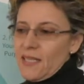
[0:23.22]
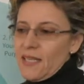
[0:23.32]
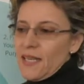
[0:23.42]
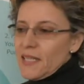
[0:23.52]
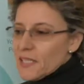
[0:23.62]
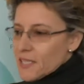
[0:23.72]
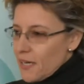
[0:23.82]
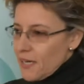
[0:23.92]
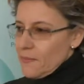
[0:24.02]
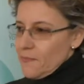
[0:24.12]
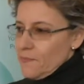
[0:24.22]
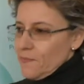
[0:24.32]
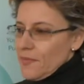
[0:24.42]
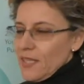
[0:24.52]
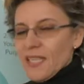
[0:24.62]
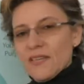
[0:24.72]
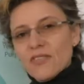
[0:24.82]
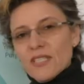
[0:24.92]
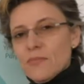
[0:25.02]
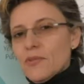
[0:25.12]
any time that
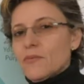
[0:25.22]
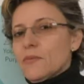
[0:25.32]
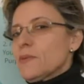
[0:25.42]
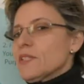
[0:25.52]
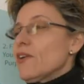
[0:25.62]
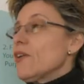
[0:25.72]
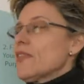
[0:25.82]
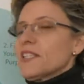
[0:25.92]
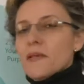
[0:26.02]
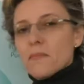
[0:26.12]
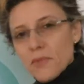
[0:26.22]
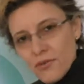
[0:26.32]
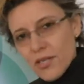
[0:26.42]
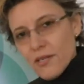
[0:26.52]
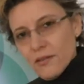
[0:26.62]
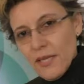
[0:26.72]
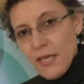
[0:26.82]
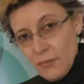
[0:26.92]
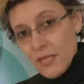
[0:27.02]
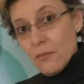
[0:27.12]
ever something people say, oh, that's a miracle,
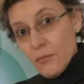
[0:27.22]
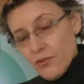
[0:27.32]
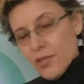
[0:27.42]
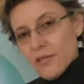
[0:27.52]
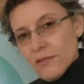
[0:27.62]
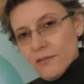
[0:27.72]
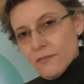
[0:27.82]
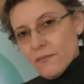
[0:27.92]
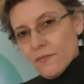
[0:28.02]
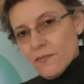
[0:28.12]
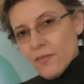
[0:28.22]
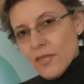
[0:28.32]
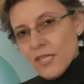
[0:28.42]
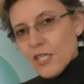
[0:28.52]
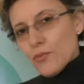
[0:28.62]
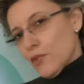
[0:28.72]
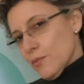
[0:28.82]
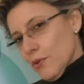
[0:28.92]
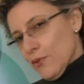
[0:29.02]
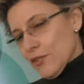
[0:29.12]
and I mean a miracle, it was
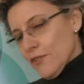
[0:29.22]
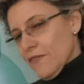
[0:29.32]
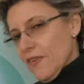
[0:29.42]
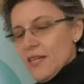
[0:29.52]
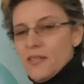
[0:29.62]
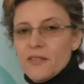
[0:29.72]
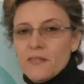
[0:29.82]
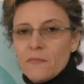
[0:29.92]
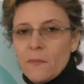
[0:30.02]
because of faith.